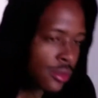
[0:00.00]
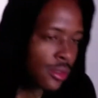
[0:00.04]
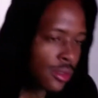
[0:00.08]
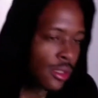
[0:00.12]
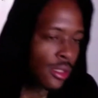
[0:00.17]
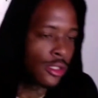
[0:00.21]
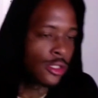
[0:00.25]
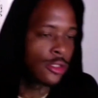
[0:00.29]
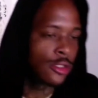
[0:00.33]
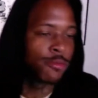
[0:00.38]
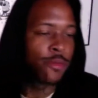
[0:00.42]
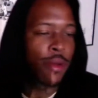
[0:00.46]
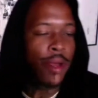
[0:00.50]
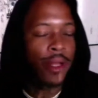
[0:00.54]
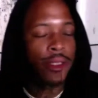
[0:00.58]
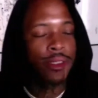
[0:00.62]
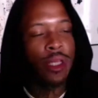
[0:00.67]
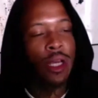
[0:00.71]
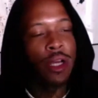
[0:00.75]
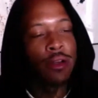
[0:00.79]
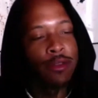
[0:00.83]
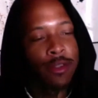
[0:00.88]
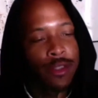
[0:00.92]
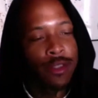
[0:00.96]
Expect
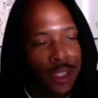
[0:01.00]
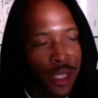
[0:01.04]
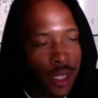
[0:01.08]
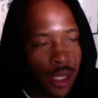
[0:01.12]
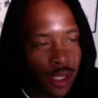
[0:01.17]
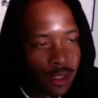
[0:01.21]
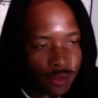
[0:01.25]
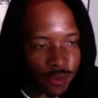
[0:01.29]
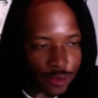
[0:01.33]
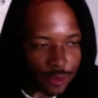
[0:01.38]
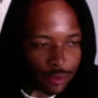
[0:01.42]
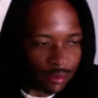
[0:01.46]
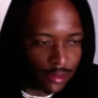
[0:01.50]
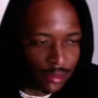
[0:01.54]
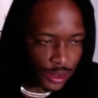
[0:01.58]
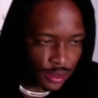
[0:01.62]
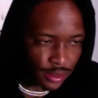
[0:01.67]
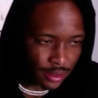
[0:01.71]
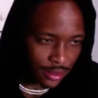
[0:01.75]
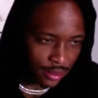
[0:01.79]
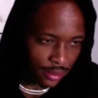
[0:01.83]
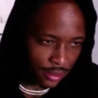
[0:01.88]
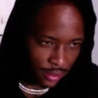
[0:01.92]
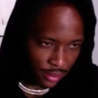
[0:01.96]
everything from me.
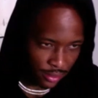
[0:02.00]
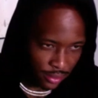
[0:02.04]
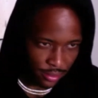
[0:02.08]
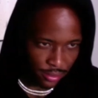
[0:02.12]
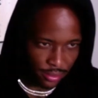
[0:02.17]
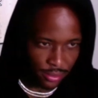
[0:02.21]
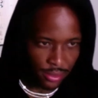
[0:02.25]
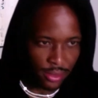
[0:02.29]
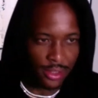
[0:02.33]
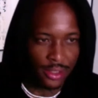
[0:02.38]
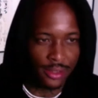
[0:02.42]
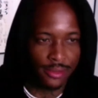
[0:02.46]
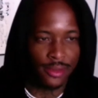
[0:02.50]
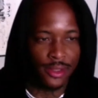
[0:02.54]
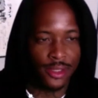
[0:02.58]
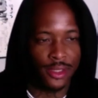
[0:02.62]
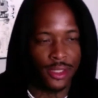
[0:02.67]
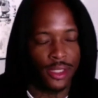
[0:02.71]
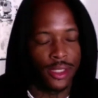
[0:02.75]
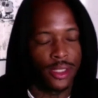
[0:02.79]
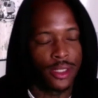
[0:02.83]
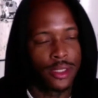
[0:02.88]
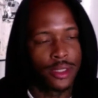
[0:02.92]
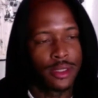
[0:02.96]
You know what I'm
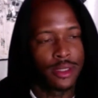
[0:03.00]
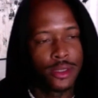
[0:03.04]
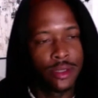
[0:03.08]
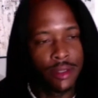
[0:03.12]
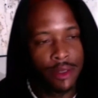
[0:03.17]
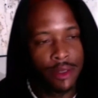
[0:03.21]
saying?